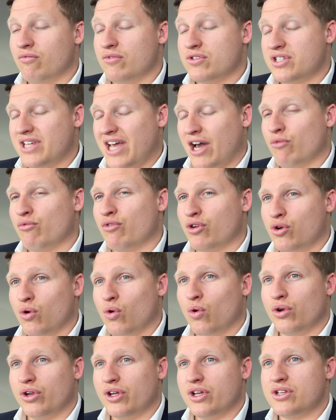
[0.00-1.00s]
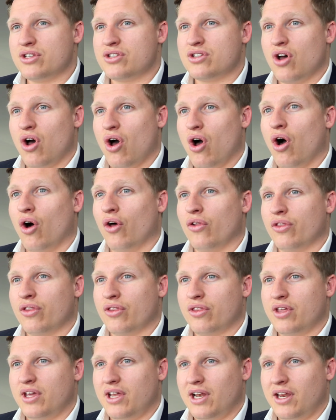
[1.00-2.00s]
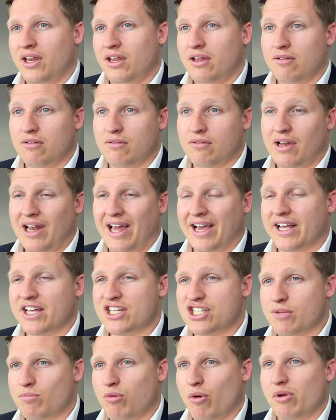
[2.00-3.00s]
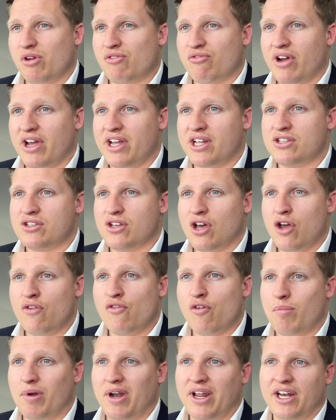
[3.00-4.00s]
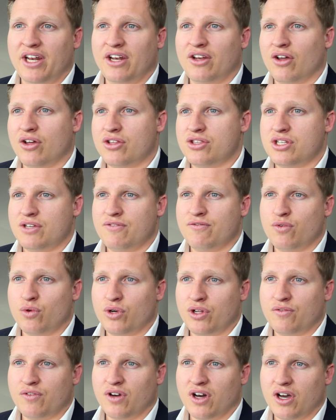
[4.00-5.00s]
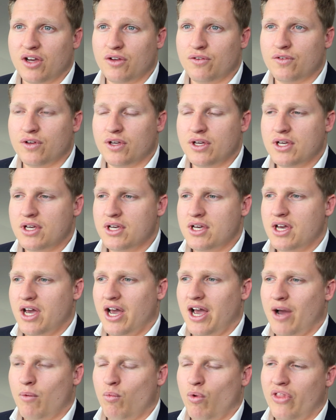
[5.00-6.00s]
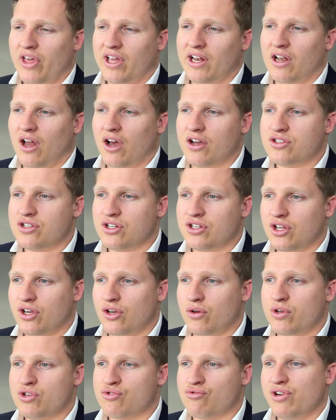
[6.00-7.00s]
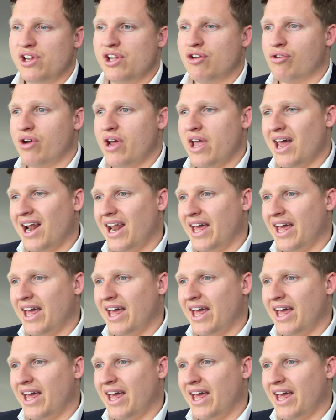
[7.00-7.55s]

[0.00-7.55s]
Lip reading: sound recorders on the Lancaster bombing raids over Berlin in 1945. And what they'd like to do is recreate